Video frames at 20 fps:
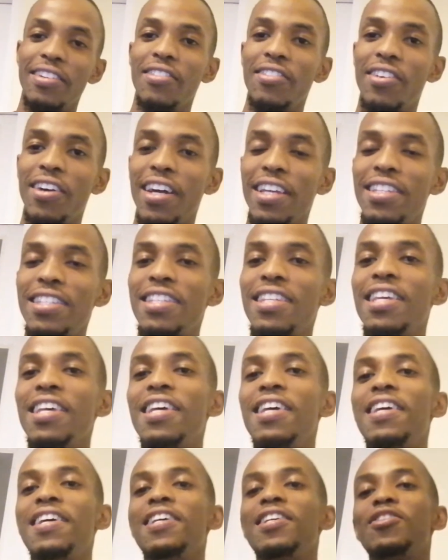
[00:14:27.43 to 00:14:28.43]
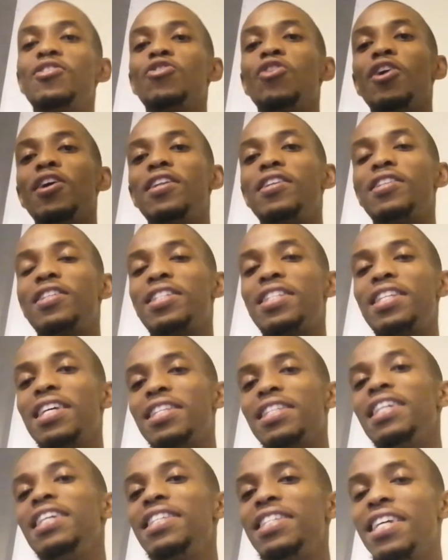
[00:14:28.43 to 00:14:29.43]
Right? So it's
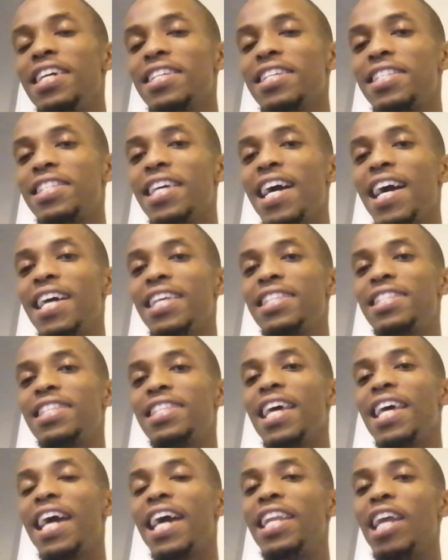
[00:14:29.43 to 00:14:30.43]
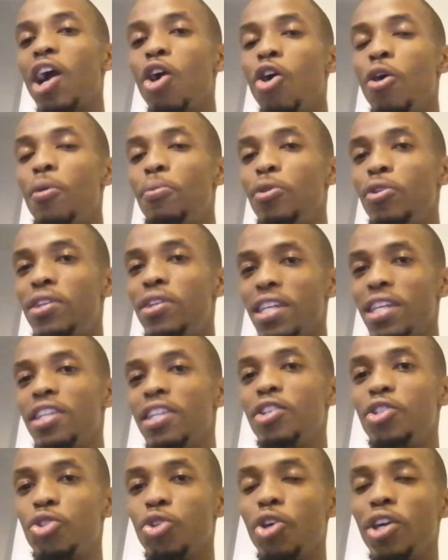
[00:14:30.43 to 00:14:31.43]
as easy as that, and I hope you
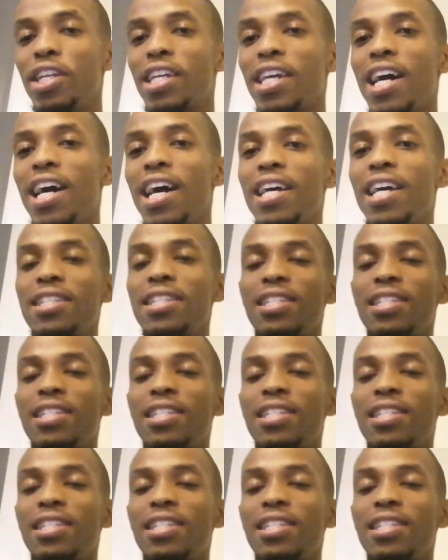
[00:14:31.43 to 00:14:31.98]
did enjoy it, guys.